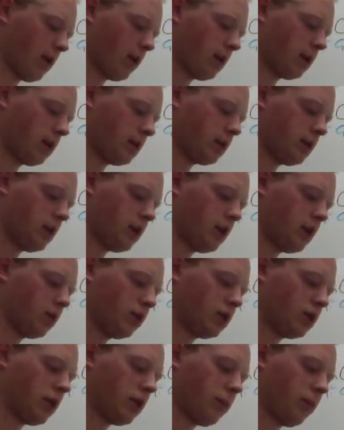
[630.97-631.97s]
C,
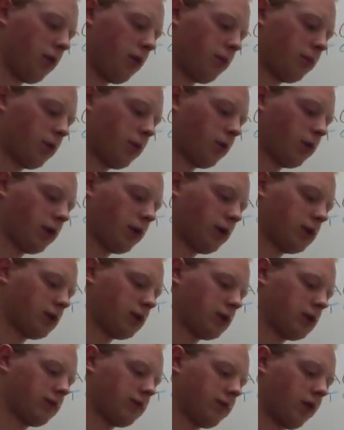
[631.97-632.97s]
which of the above proteins
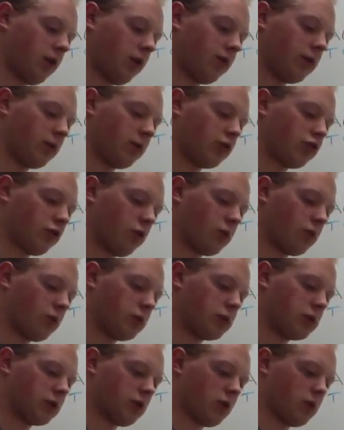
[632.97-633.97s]
is involved in
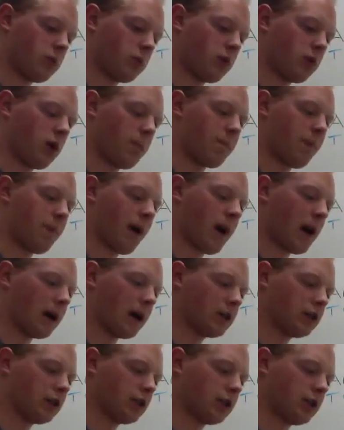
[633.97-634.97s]
chromosome
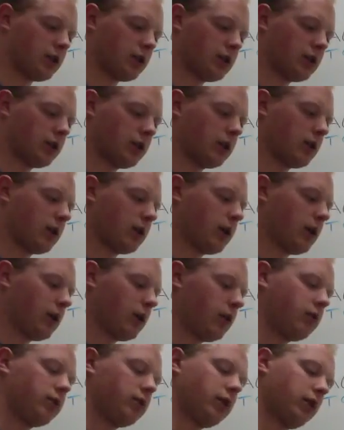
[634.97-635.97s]
compaction?
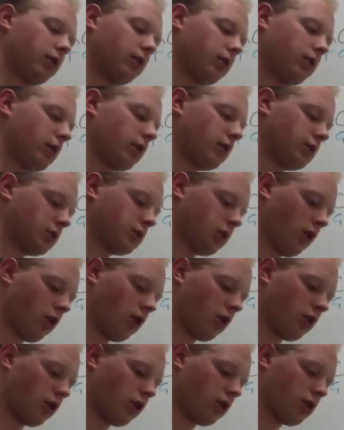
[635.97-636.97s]
None of these
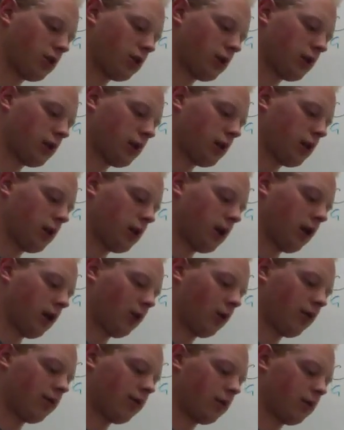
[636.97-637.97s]
are.
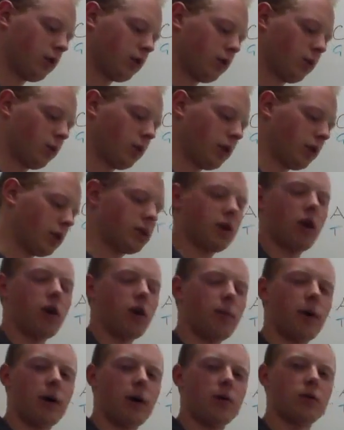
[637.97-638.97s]
However, we did talk
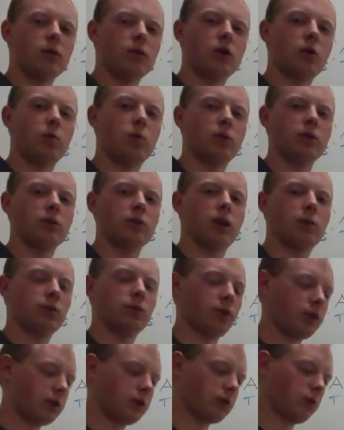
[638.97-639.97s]
about
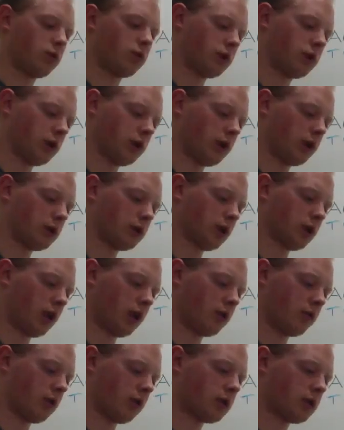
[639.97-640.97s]
topoisomerase or DNA
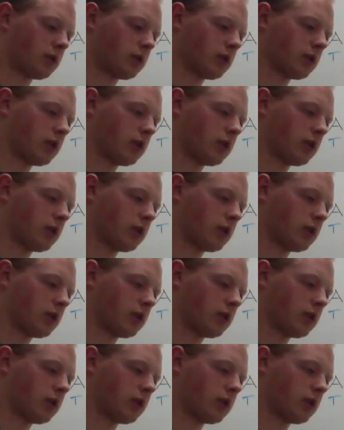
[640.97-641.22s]
gyrase.